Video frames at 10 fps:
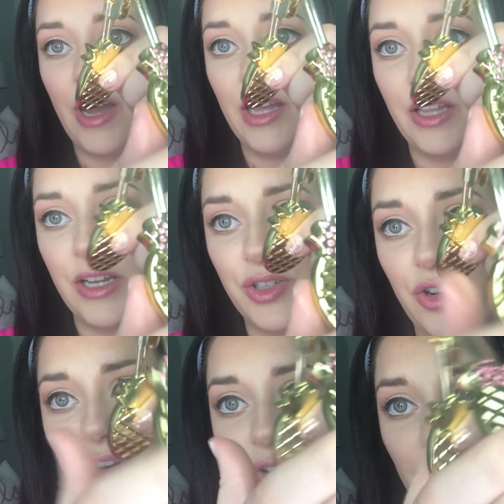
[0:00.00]
eyelash
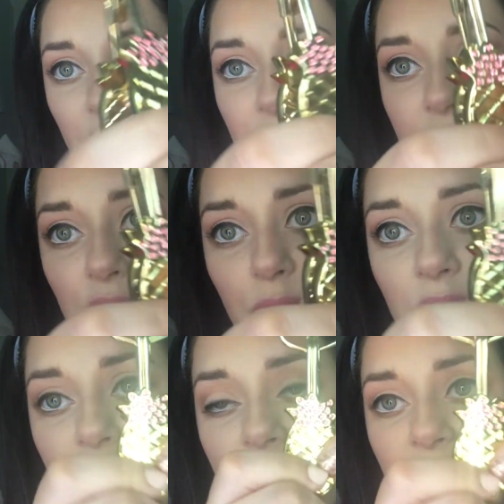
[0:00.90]
curler. How
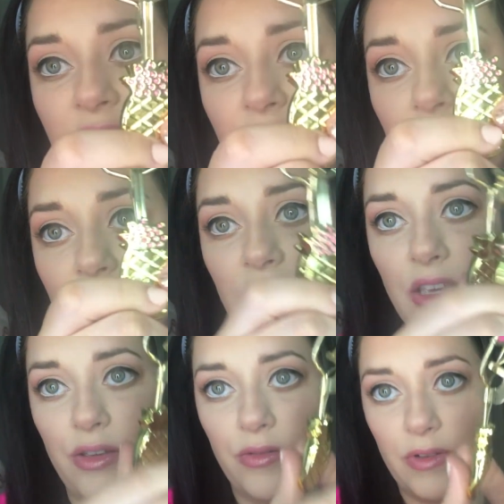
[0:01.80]
stinking
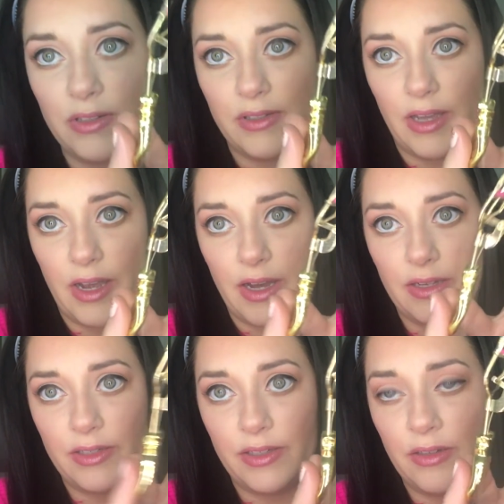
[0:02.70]
cute is
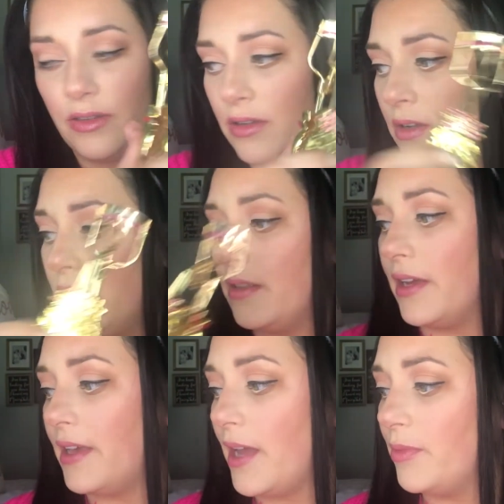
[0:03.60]
that?
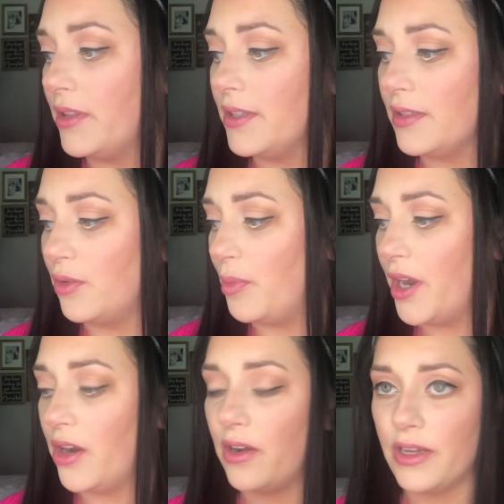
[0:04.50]
That came with this little
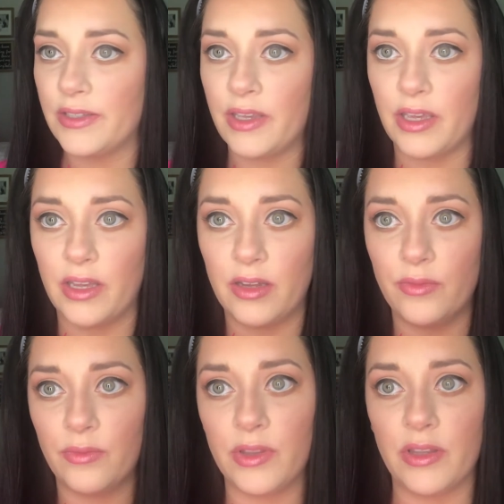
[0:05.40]
paradise kit
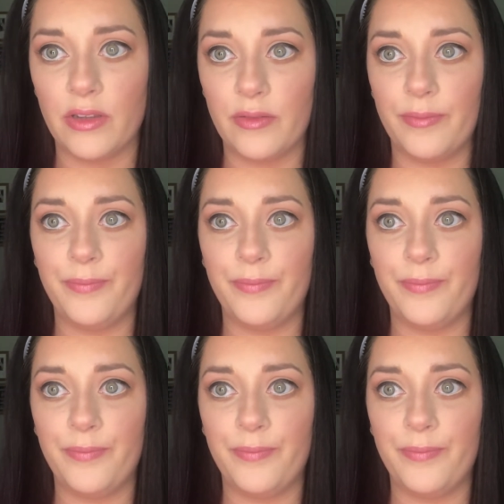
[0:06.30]
with the,